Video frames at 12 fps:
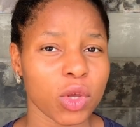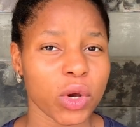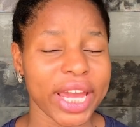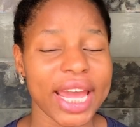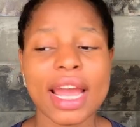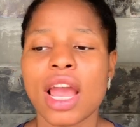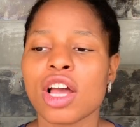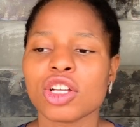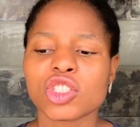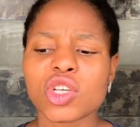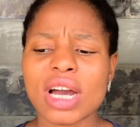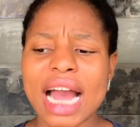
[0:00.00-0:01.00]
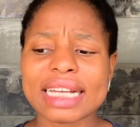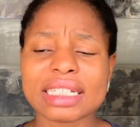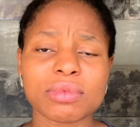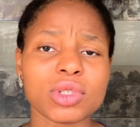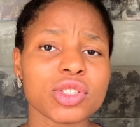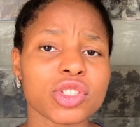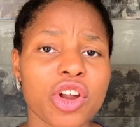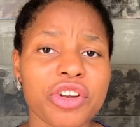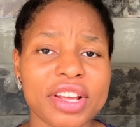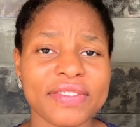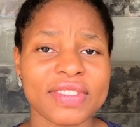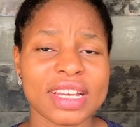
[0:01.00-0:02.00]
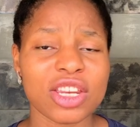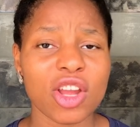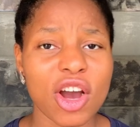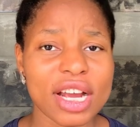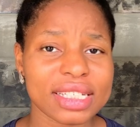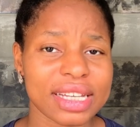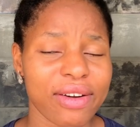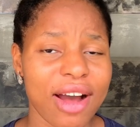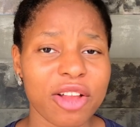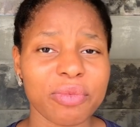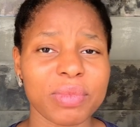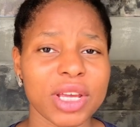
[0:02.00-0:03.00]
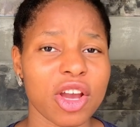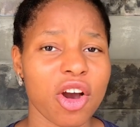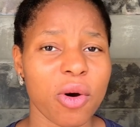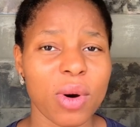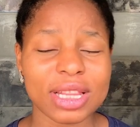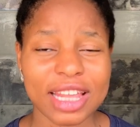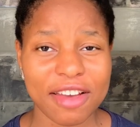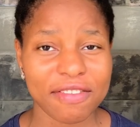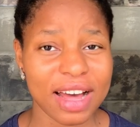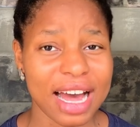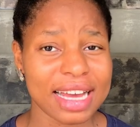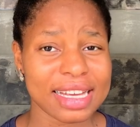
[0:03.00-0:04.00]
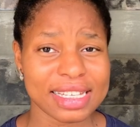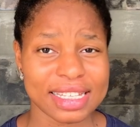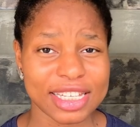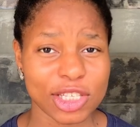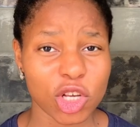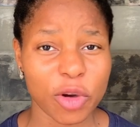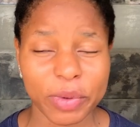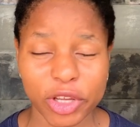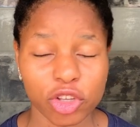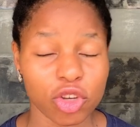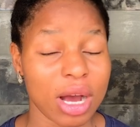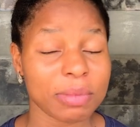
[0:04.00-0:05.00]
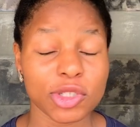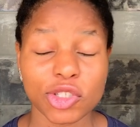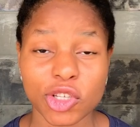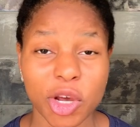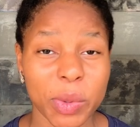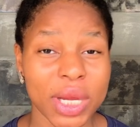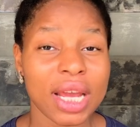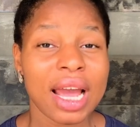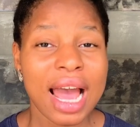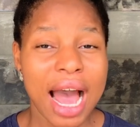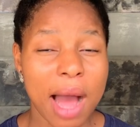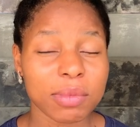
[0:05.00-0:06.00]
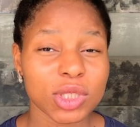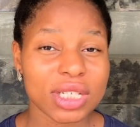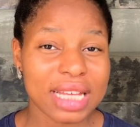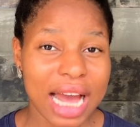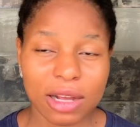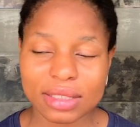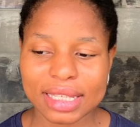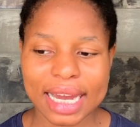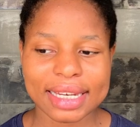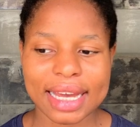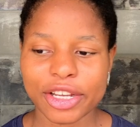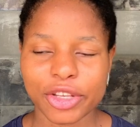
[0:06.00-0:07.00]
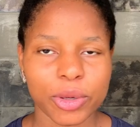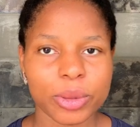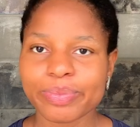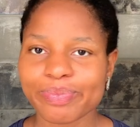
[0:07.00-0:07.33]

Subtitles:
Okay, so guys, I'm so sorry if the noise around me or whatever is disturbing you. I'm so sorry, I'm just outside, and you know